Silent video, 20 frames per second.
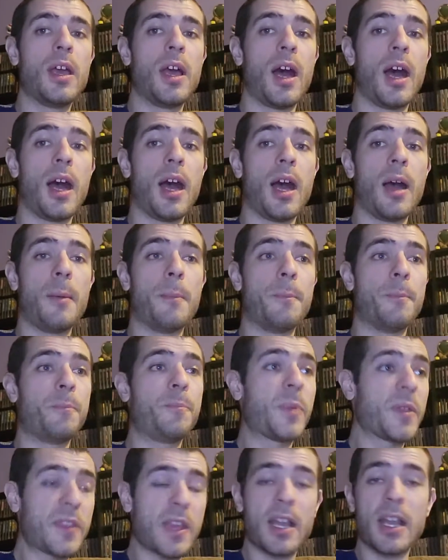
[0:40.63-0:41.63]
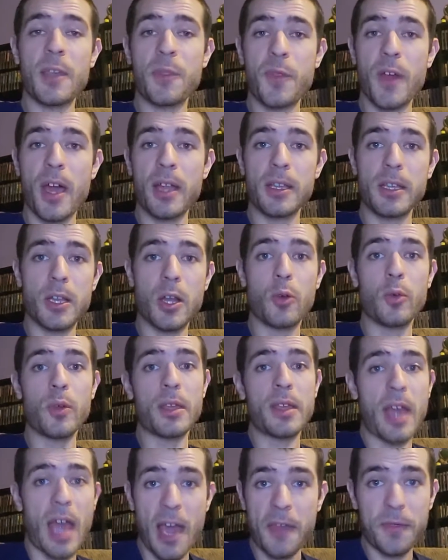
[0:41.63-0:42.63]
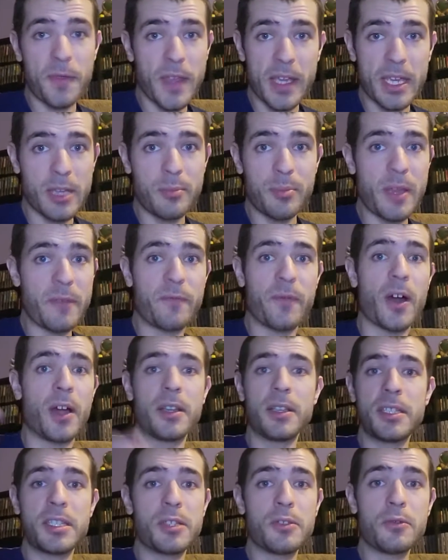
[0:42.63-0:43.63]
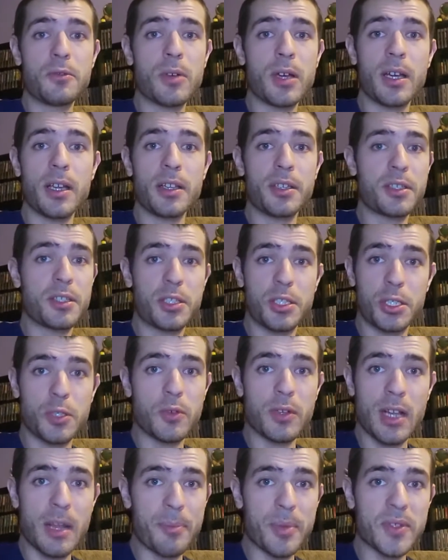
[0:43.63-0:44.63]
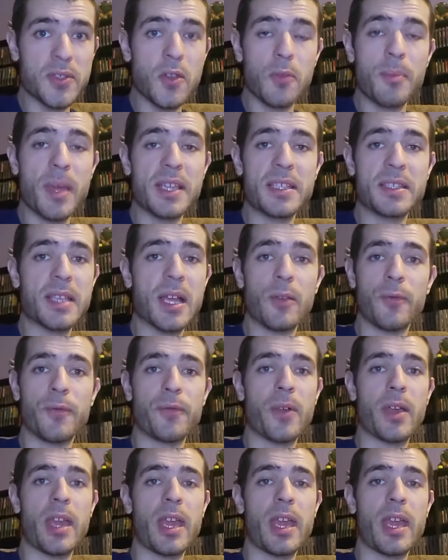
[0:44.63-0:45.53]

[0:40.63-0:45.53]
But then I thought, I think it'd be fun to shoot an episode myself.